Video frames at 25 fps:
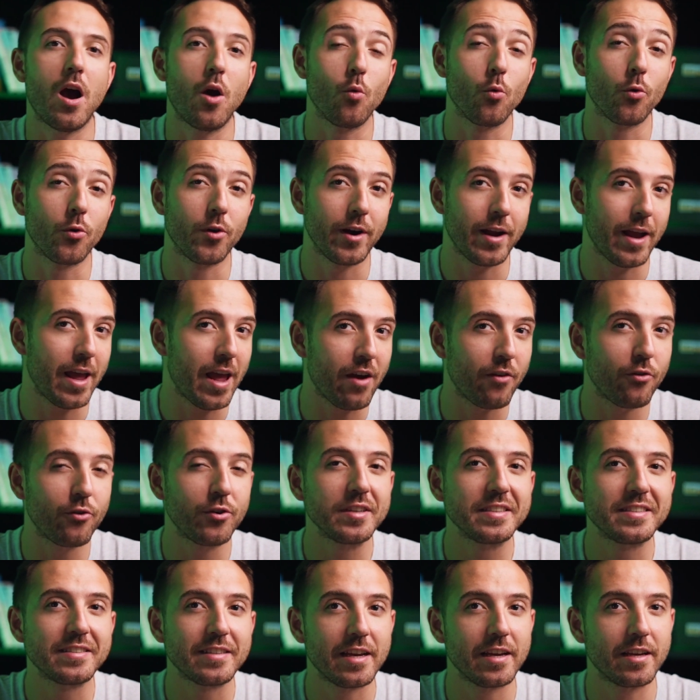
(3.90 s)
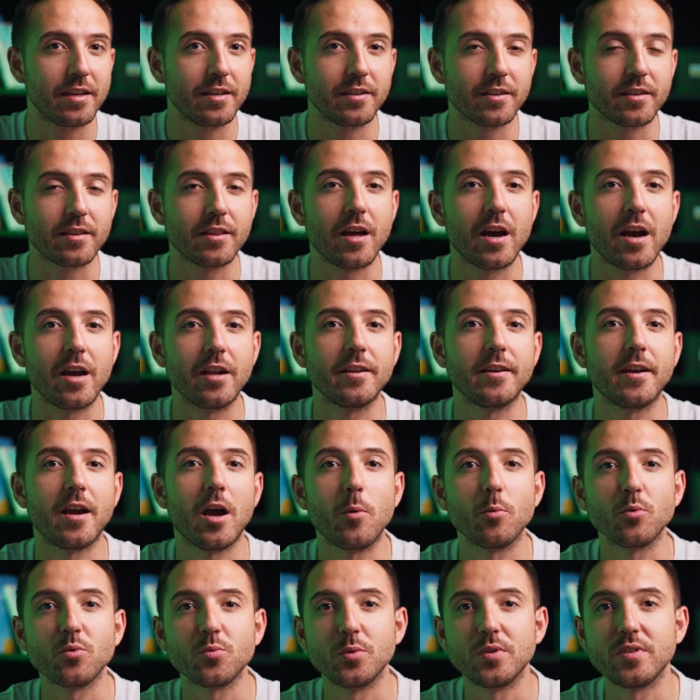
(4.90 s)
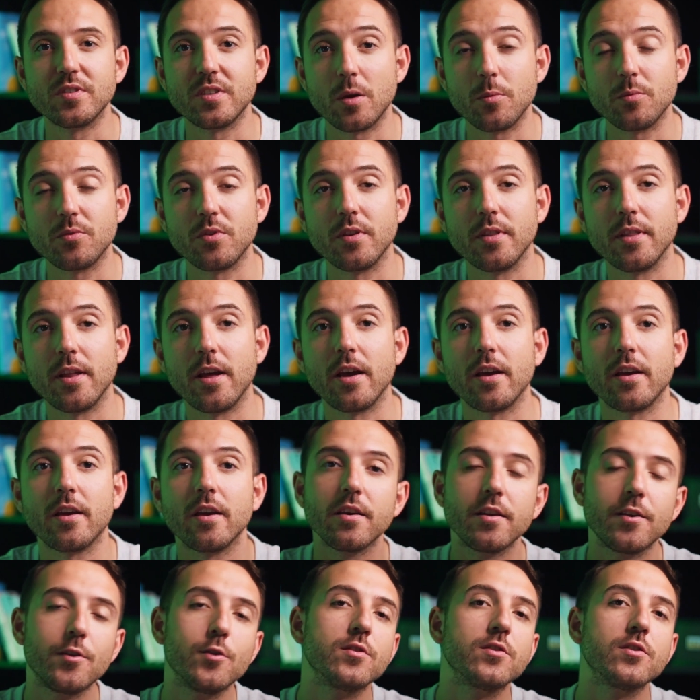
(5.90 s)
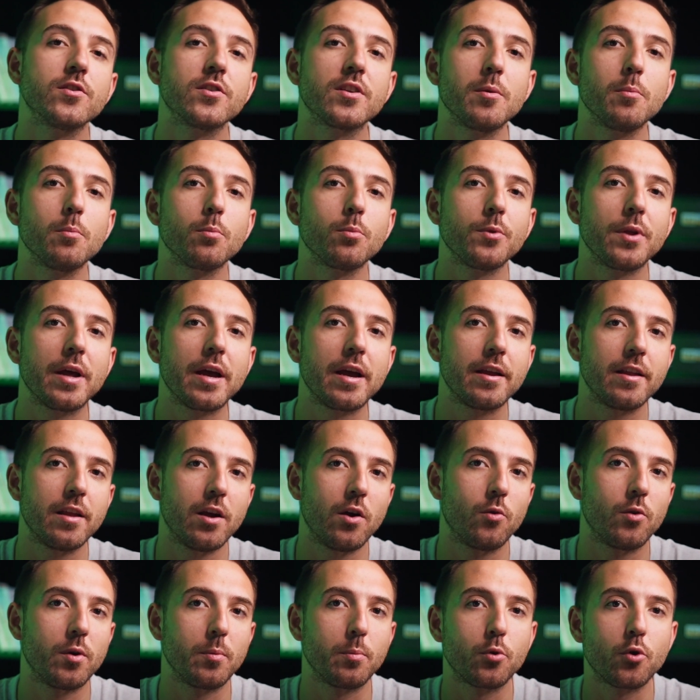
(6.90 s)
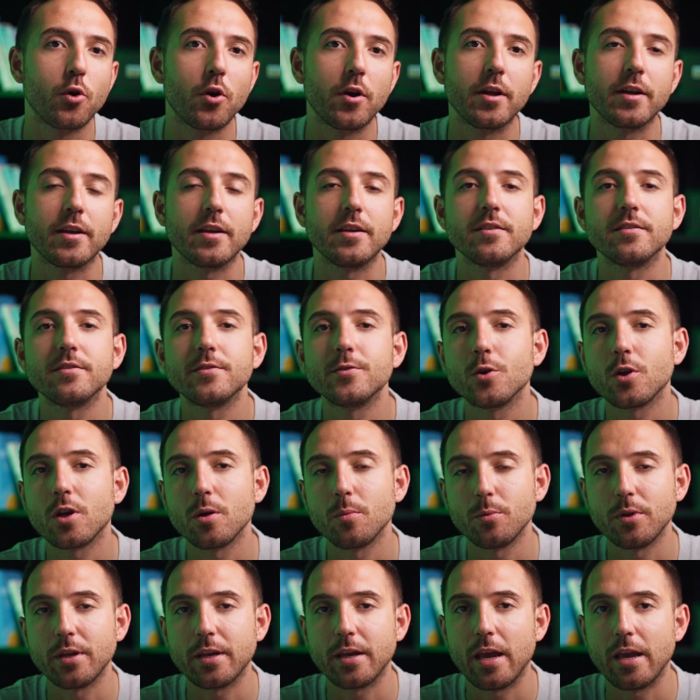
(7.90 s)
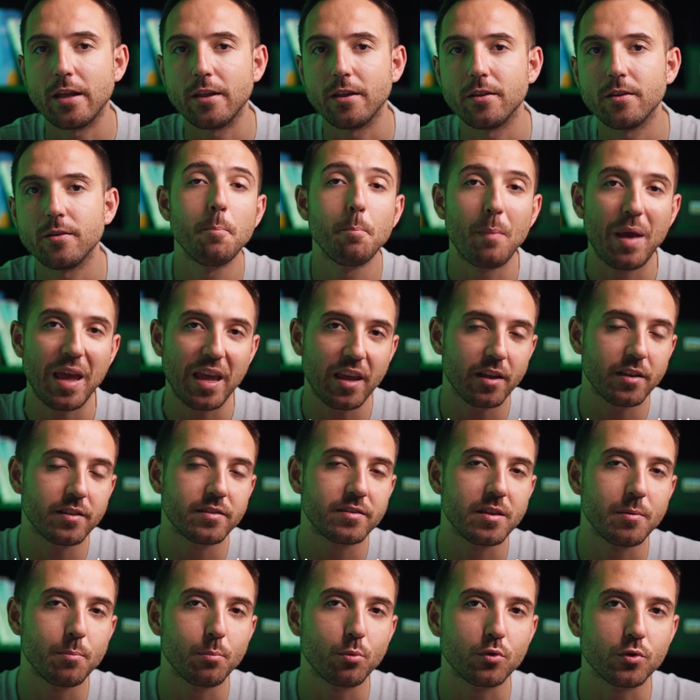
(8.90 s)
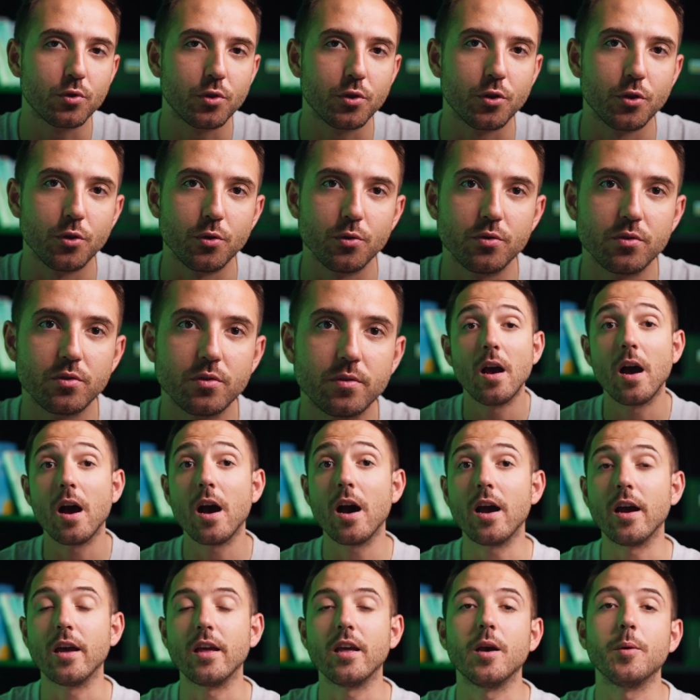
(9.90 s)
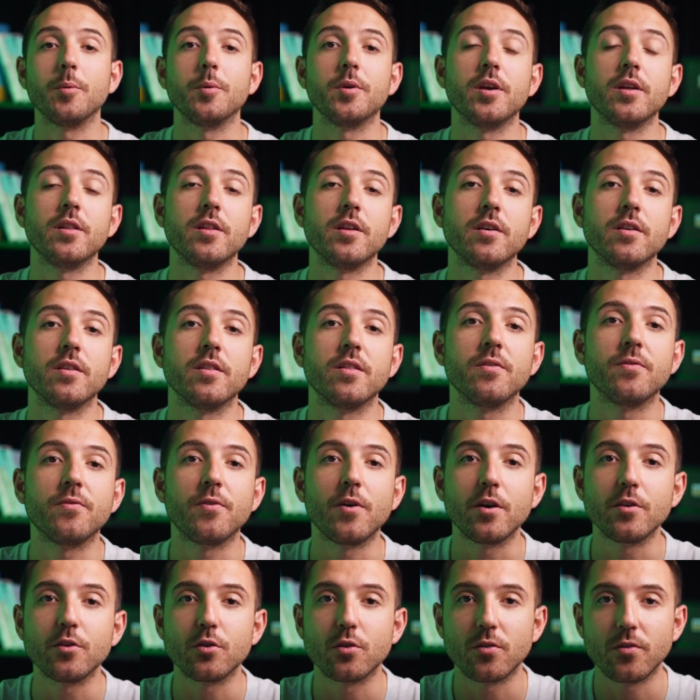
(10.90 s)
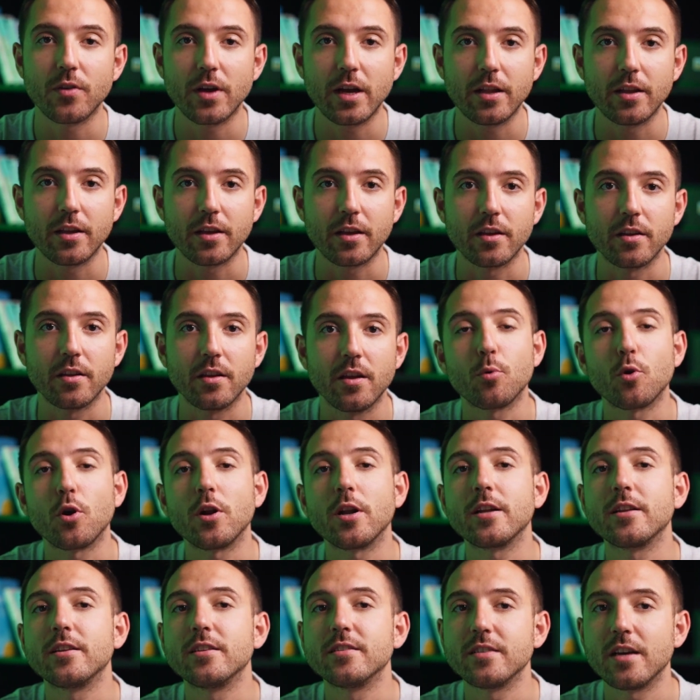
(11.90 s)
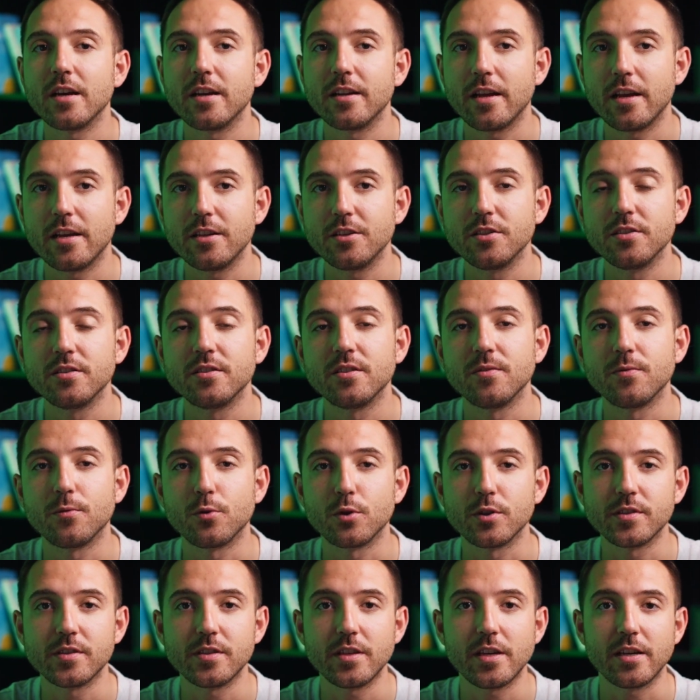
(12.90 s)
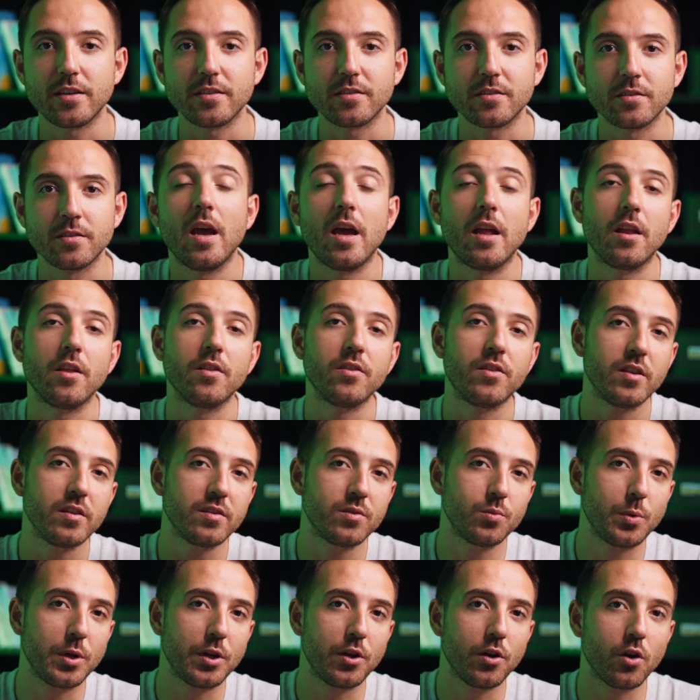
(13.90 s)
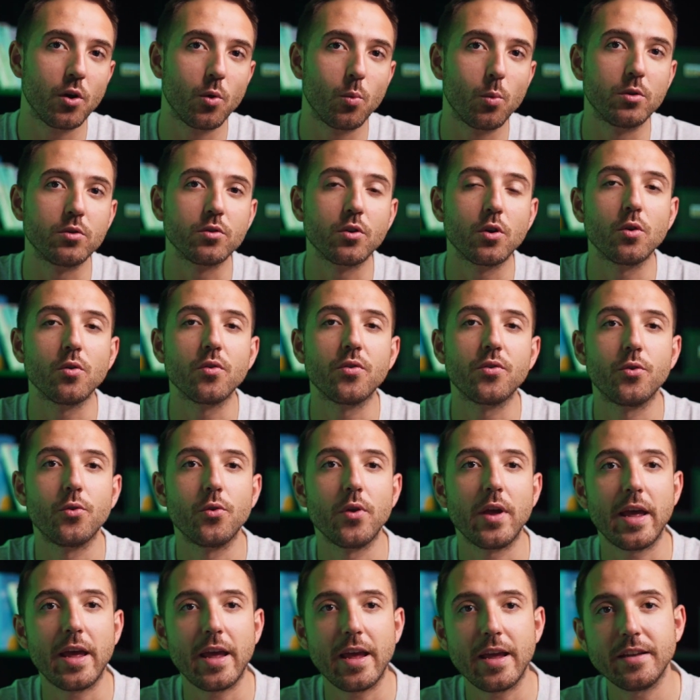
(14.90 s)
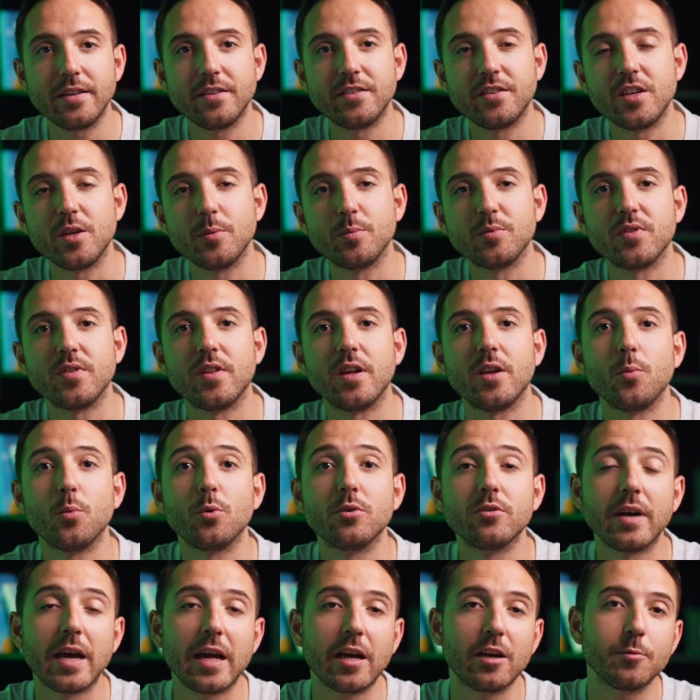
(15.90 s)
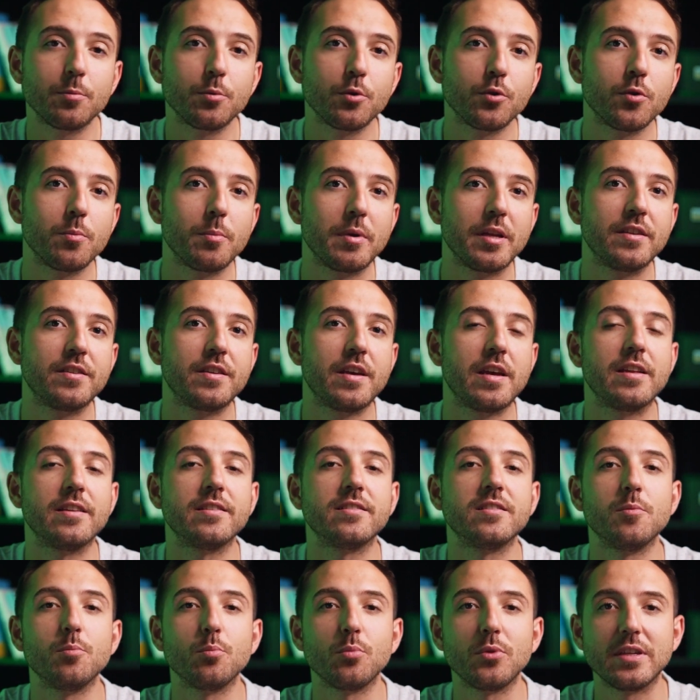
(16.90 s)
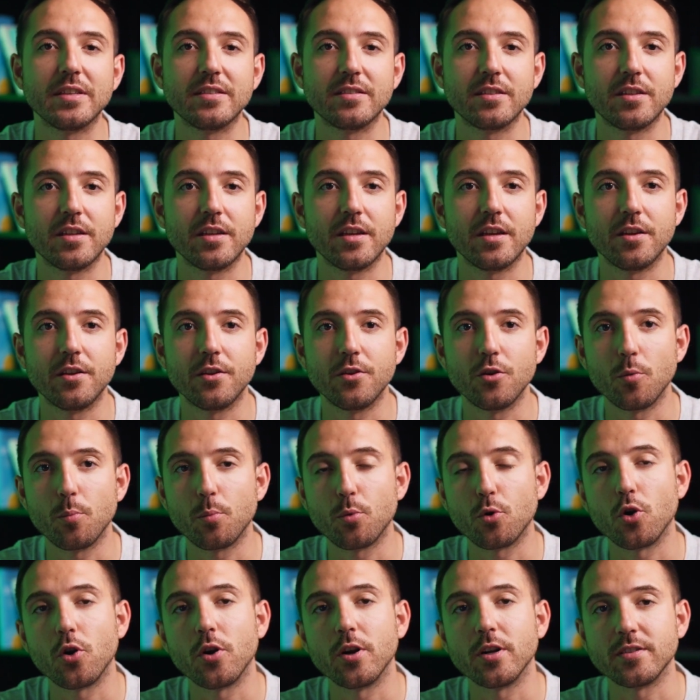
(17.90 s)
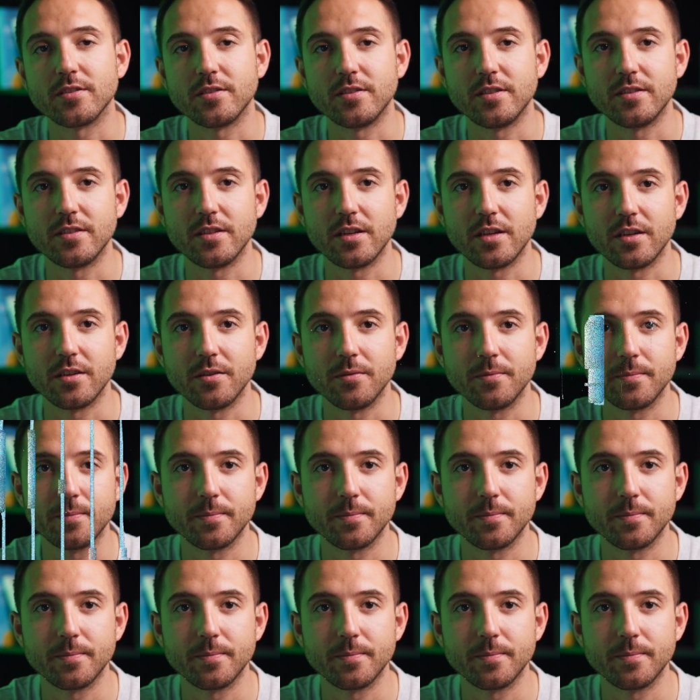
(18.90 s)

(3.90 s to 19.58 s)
Our every second client comes with something like user complaint, our product is too complicated. Make it simple to use. Hi, I'm Ilya, the founder of Eleken, product design agency for SaaS. And in this video, we'll go through 8 tips that will help you to maintain simplicity in your product's design.